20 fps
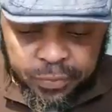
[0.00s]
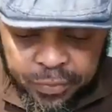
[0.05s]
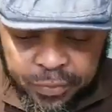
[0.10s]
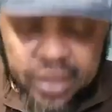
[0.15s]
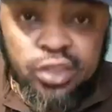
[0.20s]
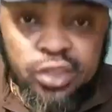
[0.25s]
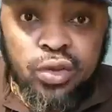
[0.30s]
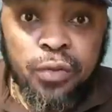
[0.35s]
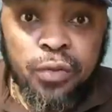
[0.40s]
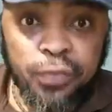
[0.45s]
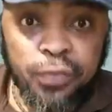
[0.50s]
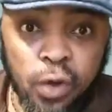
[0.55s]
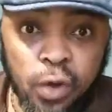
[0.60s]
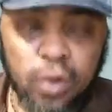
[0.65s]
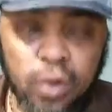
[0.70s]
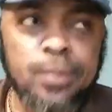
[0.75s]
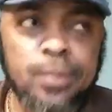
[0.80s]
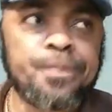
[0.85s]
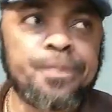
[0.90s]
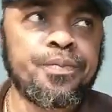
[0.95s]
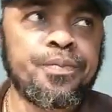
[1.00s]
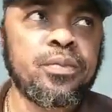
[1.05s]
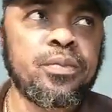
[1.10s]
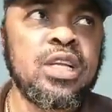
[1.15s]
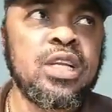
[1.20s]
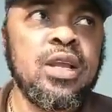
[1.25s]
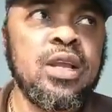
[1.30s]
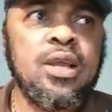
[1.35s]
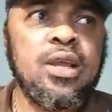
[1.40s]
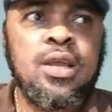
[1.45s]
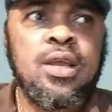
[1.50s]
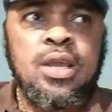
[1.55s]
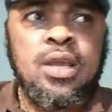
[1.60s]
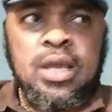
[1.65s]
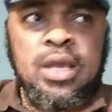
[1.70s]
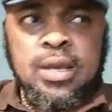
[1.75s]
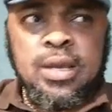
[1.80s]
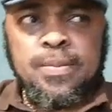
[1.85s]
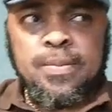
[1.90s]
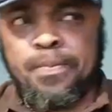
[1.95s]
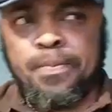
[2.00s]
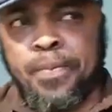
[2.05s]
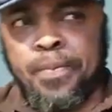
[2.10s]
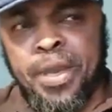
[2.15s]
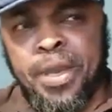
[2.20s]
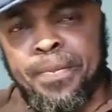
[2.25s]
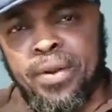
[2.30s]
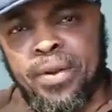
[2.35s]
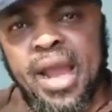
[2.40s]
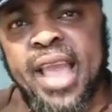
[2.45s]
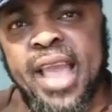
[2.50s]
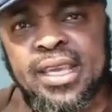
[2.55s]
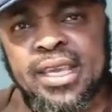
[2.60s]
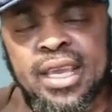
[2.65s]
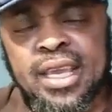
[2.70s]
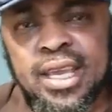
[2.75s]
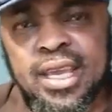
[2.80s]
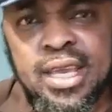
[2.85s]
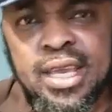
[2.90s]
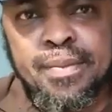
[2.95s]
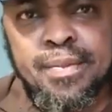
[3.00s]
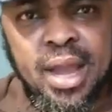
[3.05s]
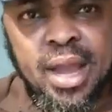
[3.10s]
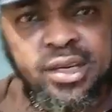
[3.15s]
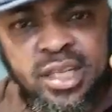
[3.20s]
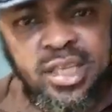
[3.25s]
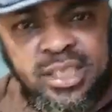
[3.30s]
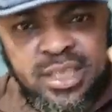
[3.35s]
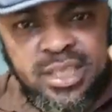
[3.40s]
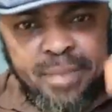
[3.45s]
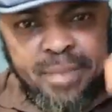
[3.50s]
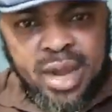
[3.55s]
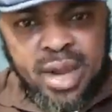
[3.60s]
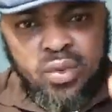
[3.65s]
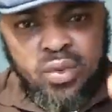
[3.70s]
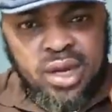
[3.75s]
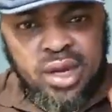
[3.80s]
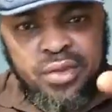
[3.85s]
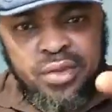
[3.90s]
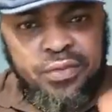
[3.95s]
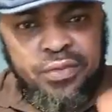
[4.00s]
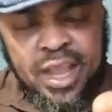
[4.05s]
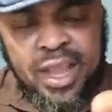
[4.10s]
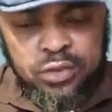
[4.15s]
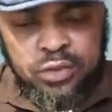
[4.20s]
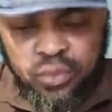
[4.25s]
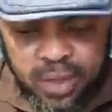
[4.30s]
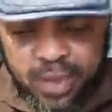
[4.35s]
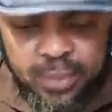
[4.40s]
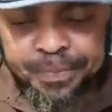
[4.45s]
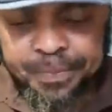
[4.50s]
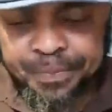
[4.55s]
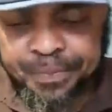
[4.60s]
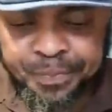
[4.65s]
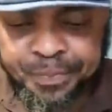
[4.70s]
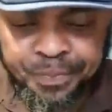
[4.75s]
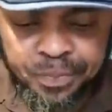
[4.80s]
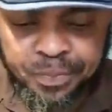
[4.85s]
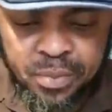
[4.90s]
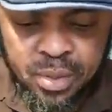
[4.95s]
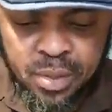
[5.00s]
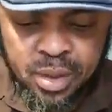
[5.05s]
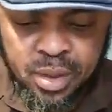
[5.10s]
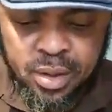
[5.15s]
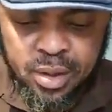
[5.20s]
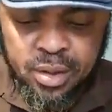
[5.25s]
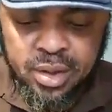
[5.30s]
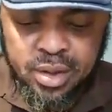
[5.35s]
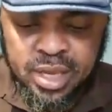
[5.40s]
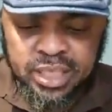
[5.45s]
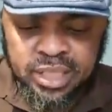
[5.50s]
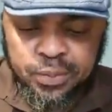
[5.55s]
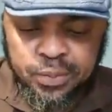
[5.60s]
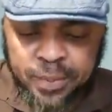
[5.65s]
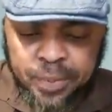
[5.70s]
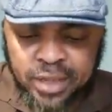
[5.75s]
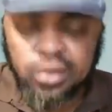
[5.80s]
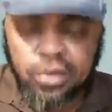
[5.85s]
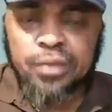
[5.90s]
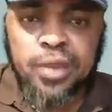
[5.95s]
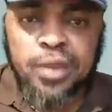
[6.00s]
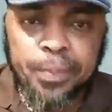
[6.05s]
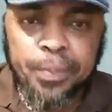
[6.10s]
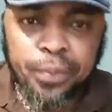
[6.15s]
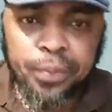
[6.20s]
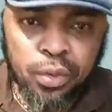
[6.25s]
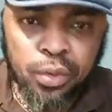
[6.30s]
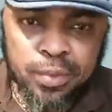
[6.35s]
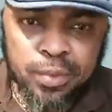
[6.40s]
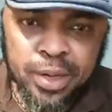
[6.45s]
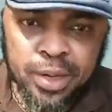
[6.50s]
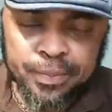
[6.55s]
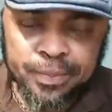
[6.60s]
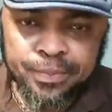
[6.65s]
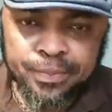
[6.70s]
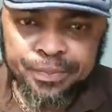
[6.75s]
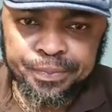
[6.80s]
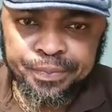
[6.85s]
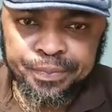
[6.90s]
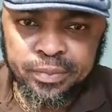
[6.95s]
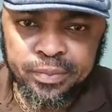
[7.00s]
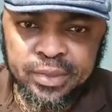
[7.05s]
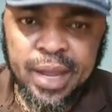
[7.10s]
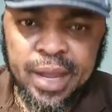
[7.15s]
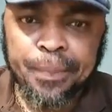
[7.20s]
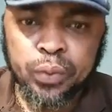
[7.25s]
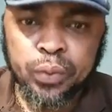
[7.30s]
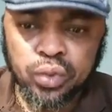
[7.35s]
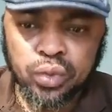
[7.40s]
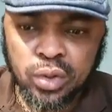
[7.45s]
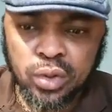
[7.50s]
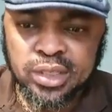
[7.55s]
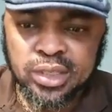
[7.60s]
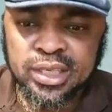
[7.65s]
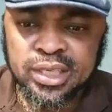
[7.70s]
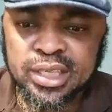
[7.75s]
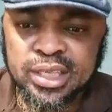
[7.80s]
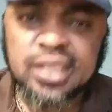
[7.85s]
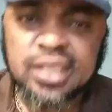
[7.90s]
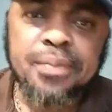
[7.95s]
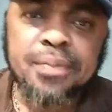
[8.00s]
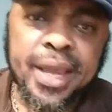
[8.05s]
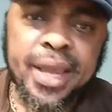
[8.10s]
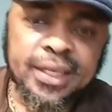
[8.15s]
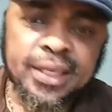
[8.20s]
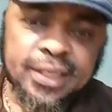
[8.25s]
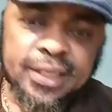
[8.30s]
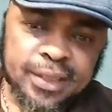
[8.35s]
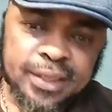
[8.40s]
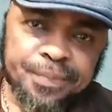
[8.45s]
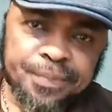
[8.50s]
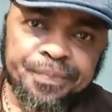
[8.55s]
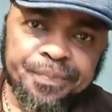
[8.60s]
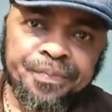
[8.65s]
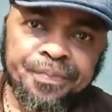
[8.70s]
First of all, people like this Emmanuel Ifeajuna is part of the problem that put us in this mess.